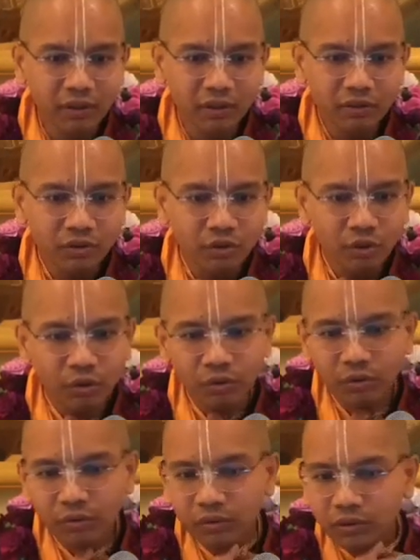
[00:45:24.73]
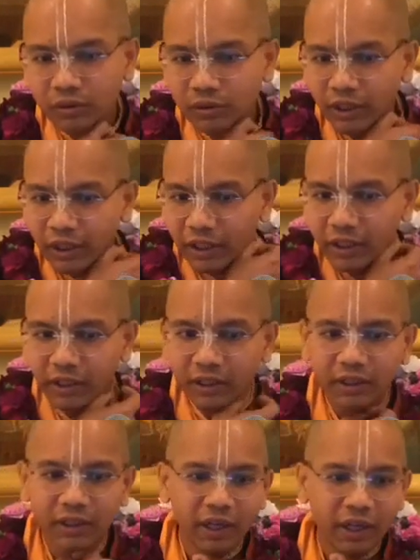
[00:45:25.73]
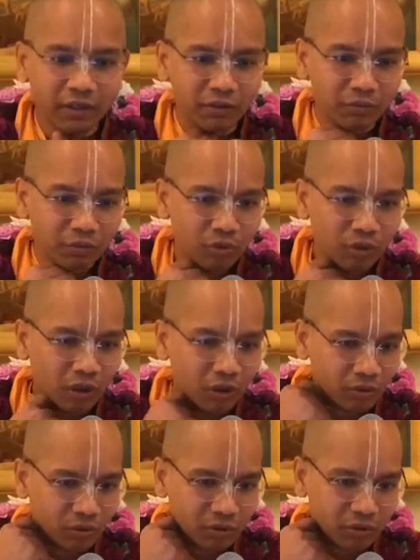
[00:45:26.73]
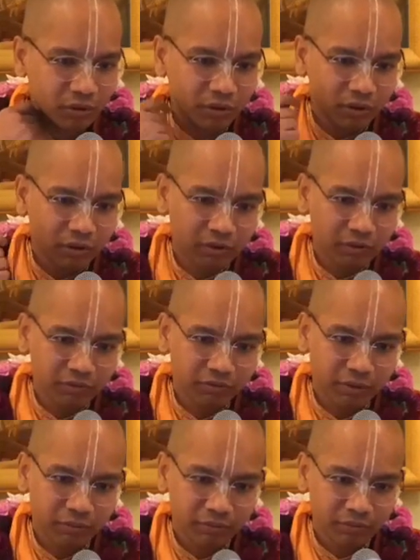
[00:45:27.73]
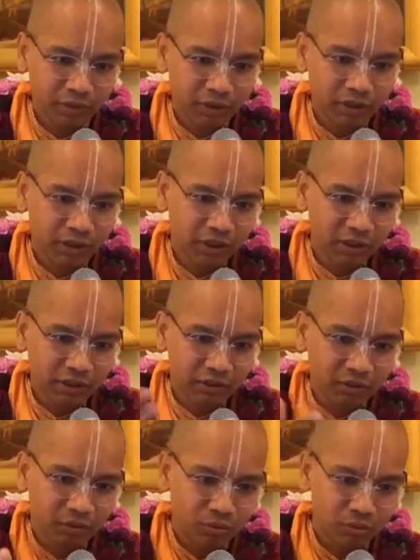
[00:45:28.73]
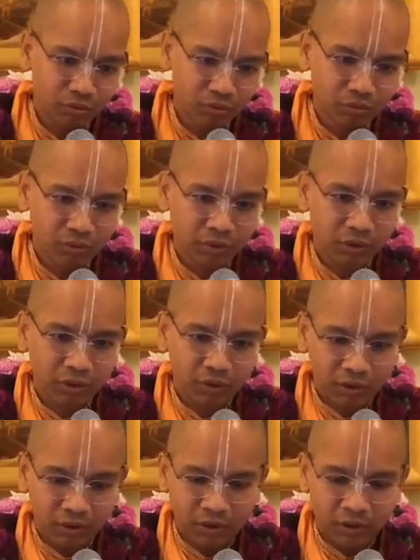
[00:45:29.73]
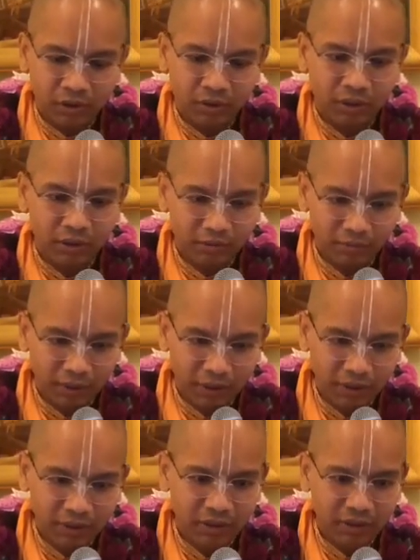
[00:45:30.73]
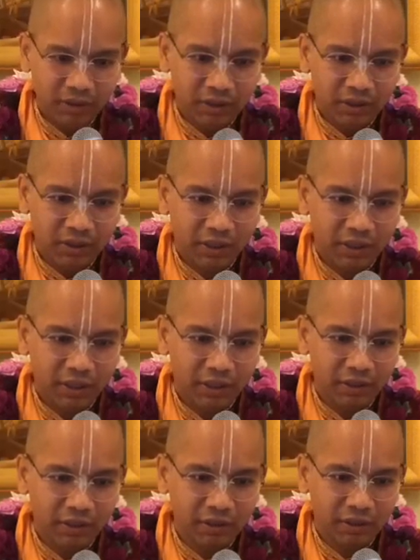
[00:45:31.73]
So they had to move out from Krishnanagar to other places, and